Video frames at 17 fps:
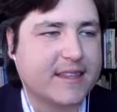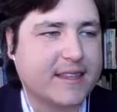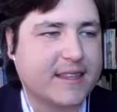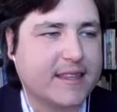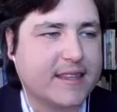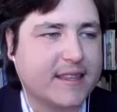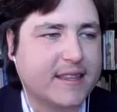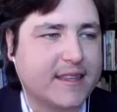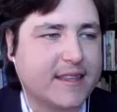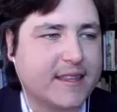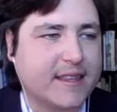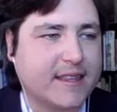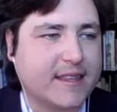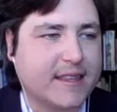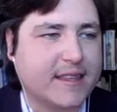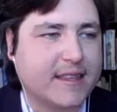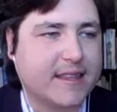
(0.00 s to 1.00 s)

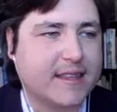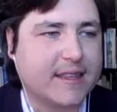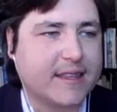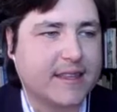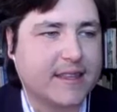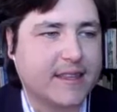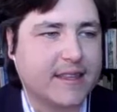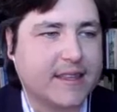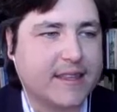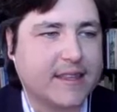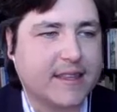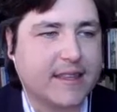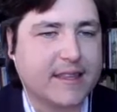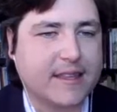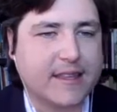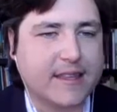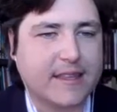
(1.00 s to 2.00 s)

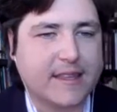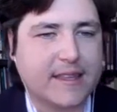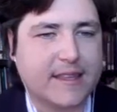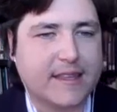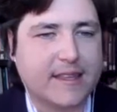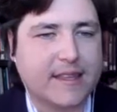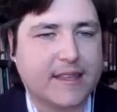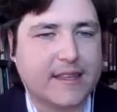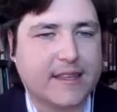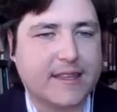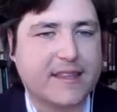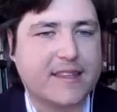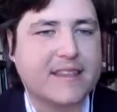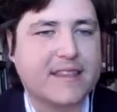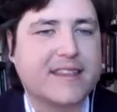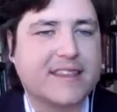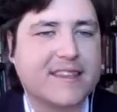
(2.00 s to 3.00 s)

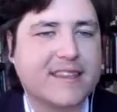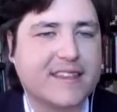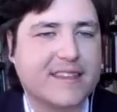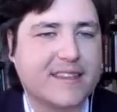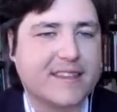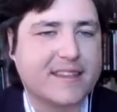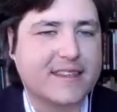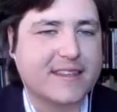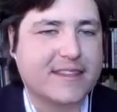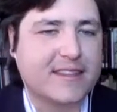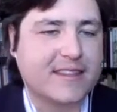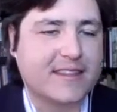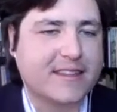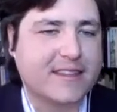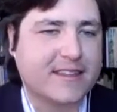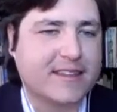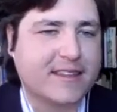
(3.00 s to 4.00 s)

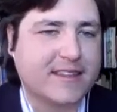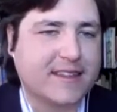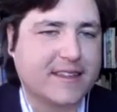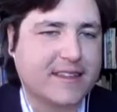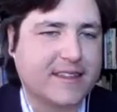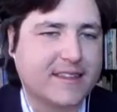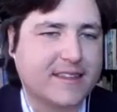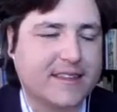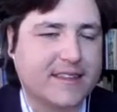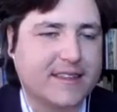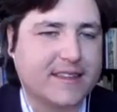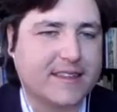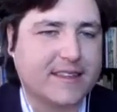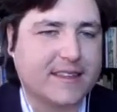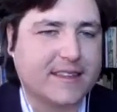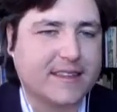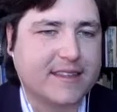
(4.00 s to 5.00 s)

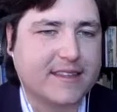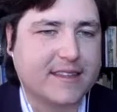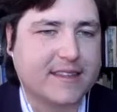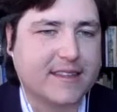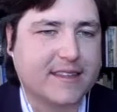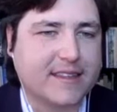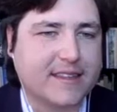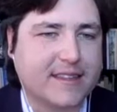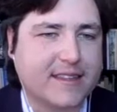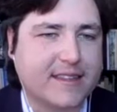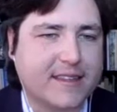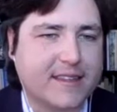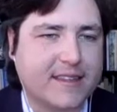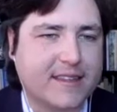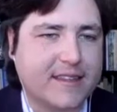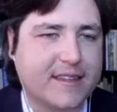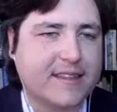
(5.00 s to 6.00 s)

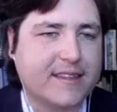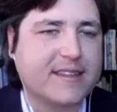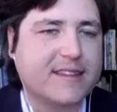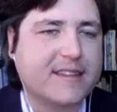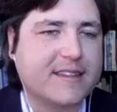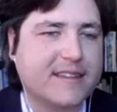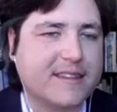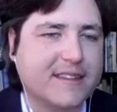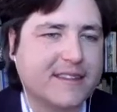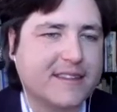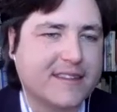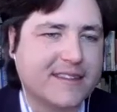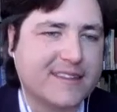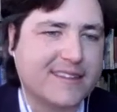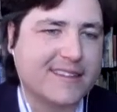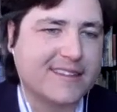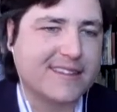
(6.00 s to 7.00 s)

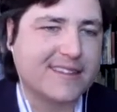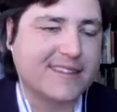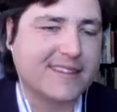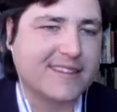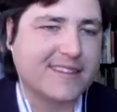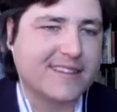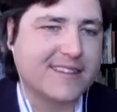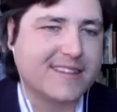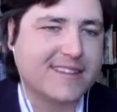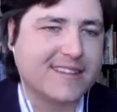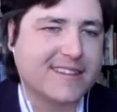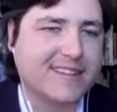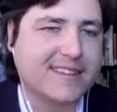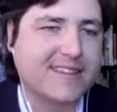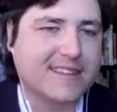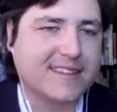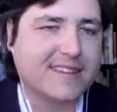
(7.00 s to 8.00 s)
No words are spoken by the person on screen.